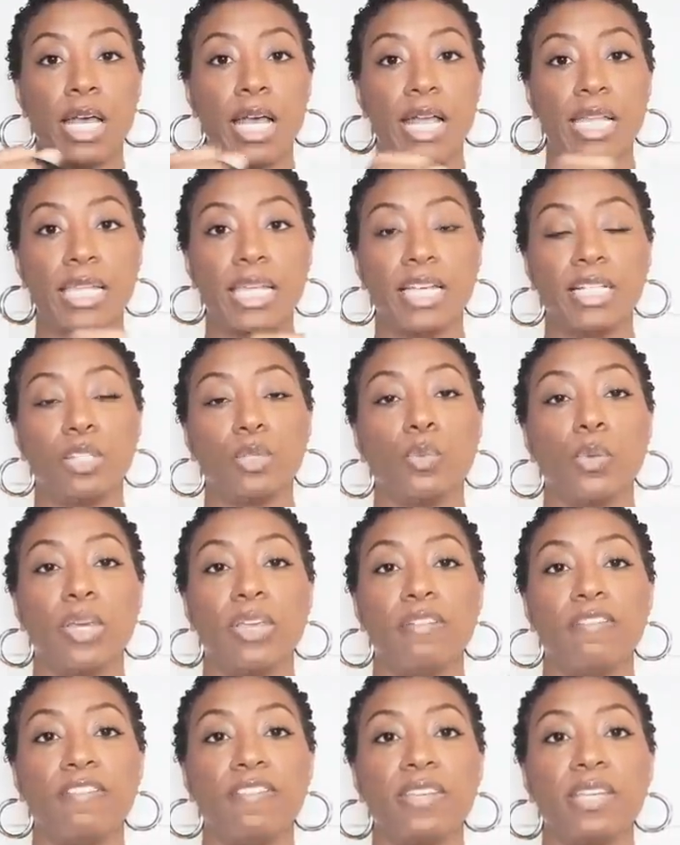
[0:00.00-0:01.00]
I like the
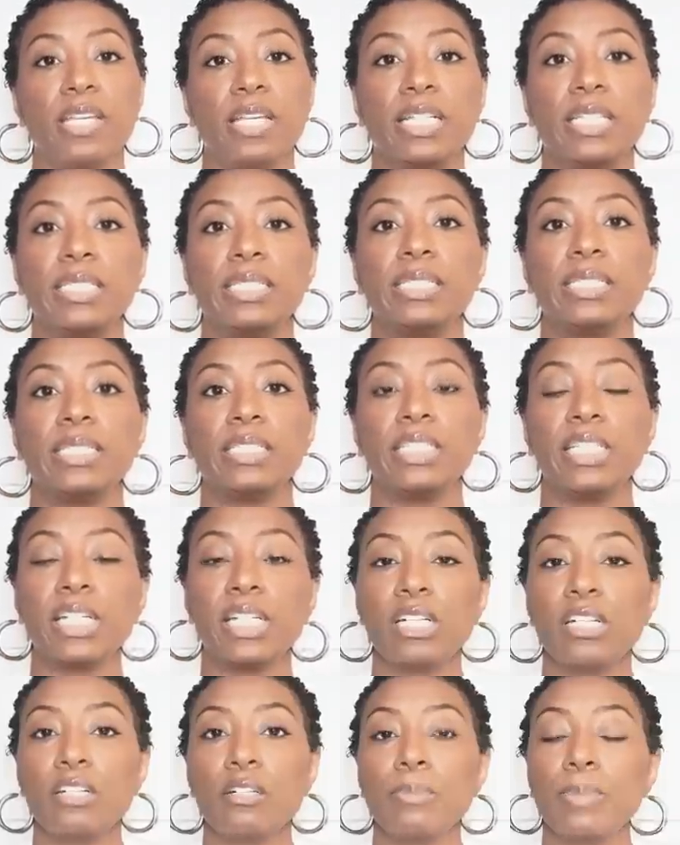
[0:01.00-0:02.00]
way it fit. It's
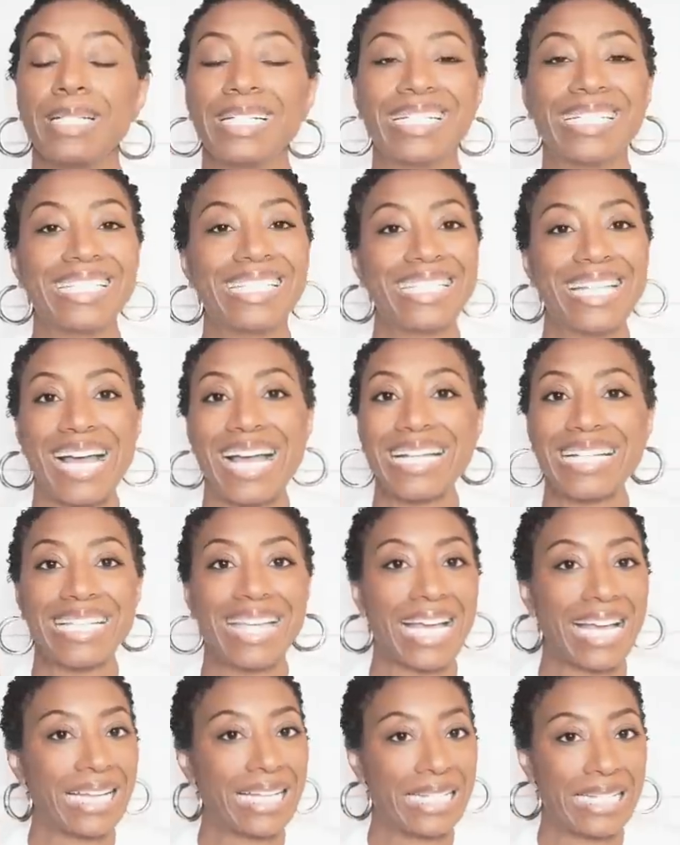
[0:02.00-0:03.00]
snug, but it's not
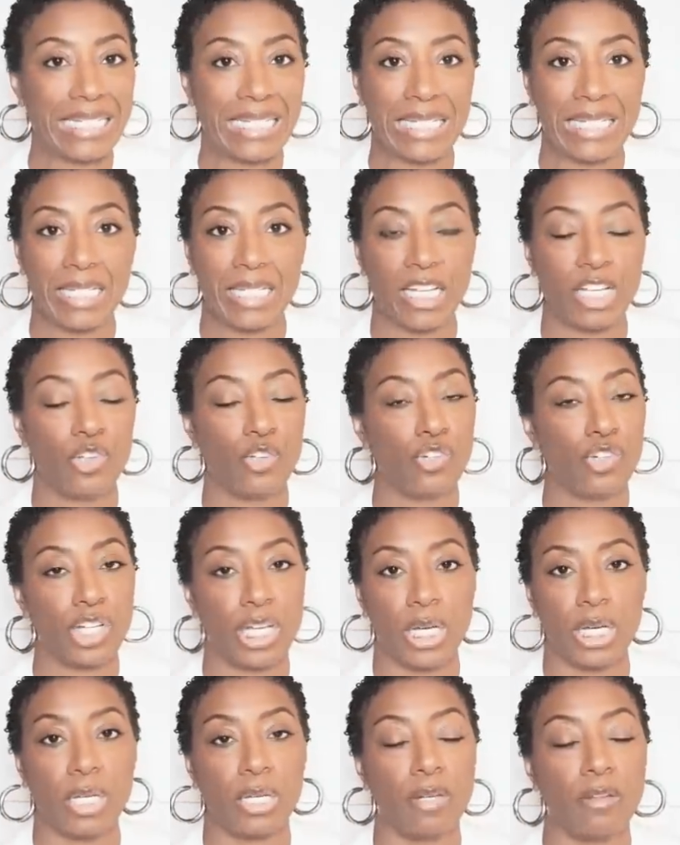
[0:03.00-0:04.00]
tight, and you're
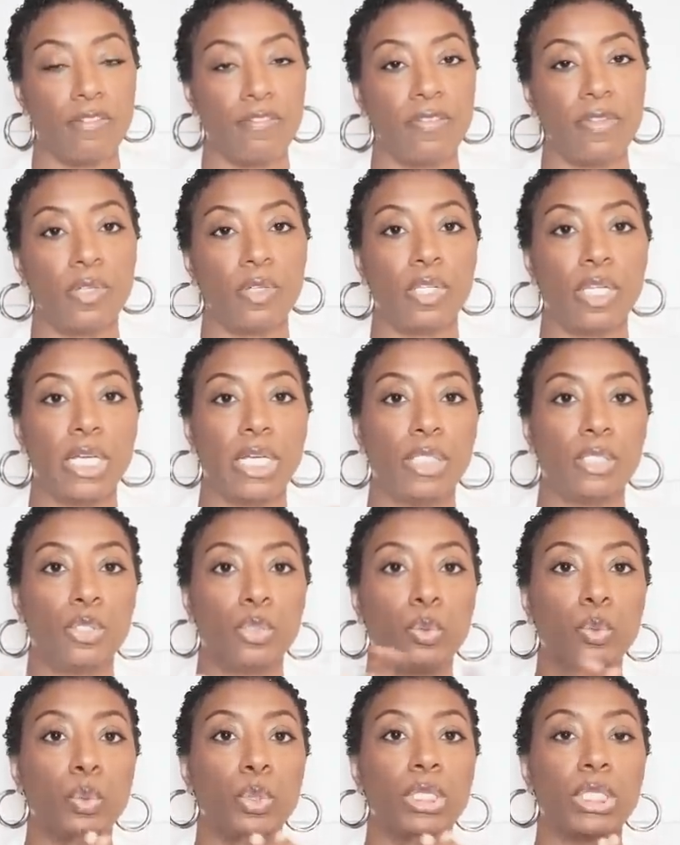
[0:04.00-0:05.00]
not gonna feel like
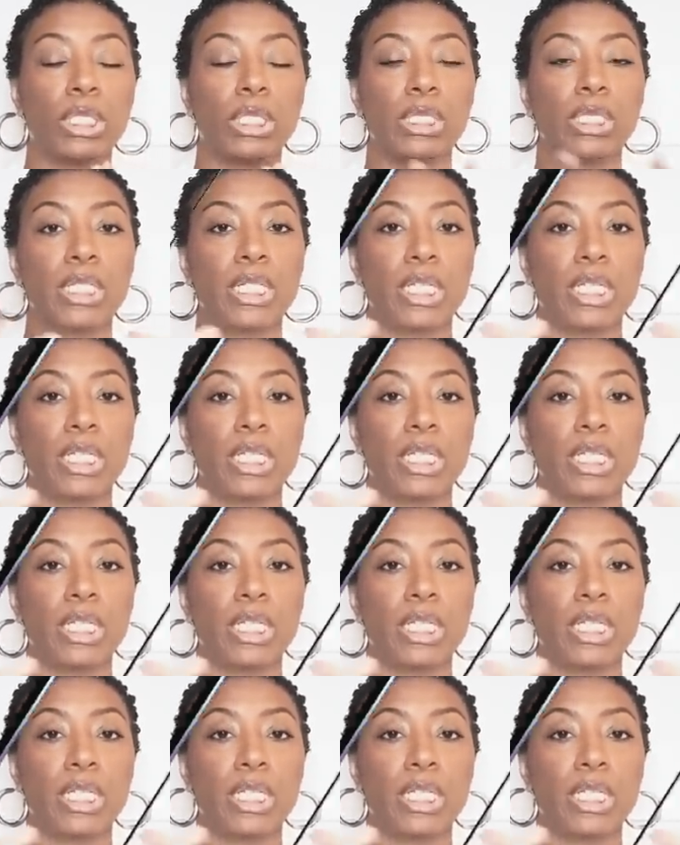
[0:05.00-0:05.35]
too sucked